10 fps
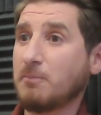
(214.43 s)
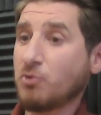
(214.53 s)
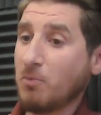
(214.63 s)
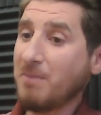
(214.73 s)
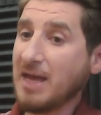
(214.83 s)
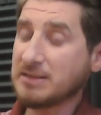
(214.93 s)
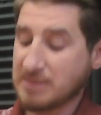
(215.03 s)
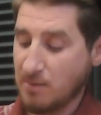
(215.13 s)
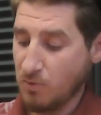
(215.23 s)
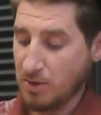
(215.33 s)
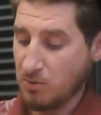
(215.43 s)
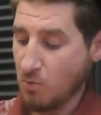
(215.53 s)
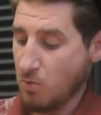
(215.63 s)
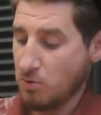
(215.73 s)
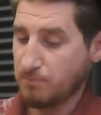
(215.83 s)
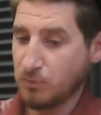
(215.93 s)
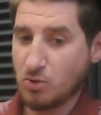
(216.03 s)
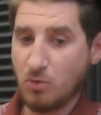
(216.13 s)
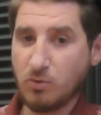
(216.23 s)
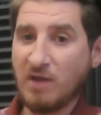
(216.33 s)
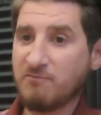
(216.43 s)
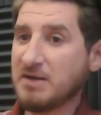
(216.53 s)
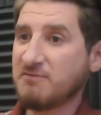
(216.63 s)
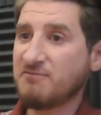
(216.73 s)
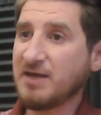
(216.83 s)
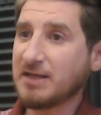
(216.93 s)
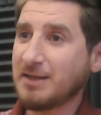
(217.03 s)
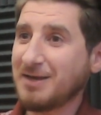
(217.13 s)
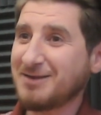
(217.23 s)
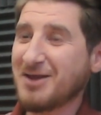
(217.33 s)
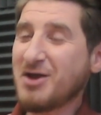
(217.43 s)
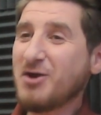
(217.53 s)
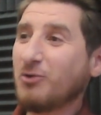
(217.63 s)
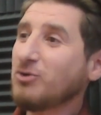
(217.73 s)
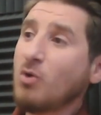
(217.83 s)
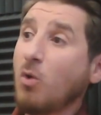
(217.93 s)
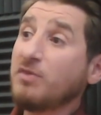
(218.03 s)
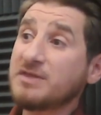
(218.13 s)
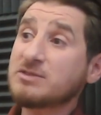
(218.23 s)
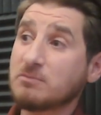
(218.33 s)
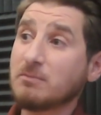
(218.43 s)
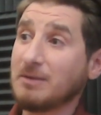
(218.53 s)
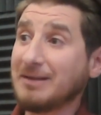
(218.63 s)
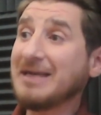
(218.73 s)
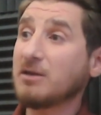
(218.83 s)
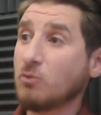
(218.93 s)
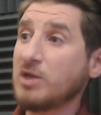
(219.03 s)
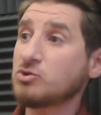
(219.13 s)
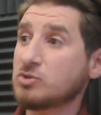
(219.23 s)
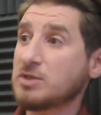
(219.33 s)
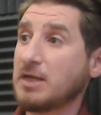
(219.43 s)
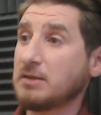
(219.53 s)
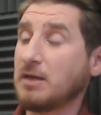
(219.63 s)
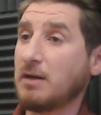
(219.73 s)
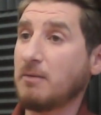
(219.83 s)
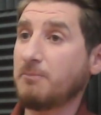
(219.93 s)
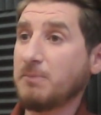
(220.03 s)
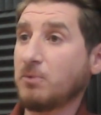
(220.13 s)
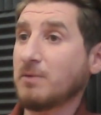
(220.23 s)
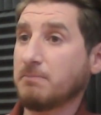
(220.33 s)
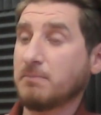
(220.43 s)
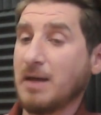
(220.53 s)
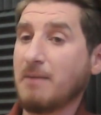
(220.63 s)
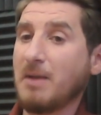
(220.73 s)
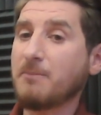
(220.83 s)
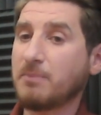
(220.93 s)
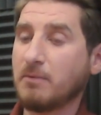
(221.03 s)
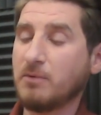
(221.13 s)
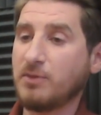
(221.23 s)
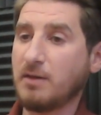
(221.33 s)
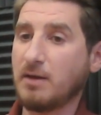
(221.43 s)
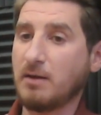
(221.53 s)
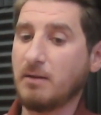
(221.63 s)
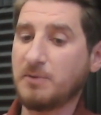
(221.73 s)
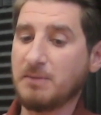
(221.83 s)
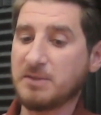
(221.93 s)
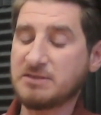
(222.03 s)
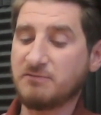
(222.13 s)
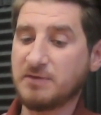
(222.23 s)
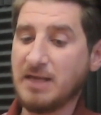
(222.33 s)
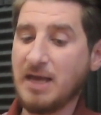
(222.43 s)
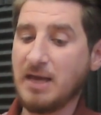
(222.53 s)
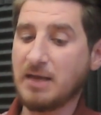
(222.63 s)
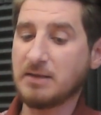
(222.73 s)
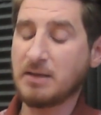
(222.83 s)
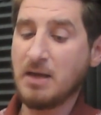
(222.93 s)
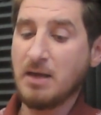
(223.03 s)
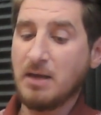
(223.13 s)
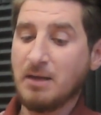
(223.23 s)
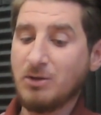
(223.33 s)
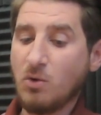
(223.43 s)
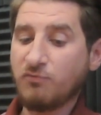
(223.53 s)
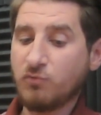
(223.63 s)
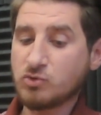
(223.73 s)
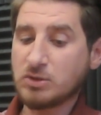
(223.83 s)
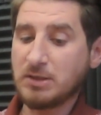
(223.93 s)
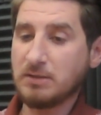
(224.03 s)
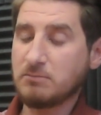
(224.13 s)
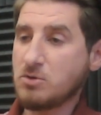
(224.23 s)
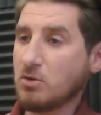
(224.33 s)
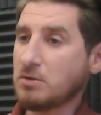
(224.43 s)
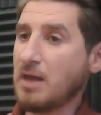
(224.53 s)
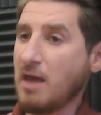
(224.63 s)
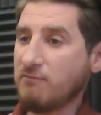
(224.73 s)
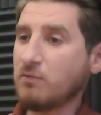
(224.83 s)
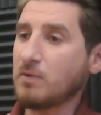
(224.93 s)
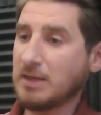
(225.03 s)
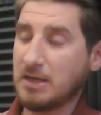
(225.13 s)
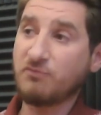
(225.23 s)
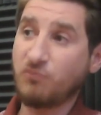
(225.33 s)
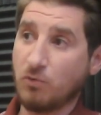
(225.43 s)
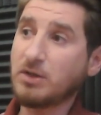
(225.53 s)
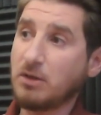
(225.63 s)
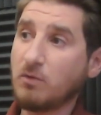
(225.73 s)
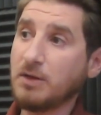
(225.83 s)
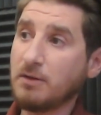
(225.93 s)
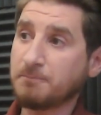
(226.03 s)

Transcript: probate somewhere, or you have been evicted, or all these legal questions that people come up with pretty much every day. And unfortunately, not everyone can afford a lawyer.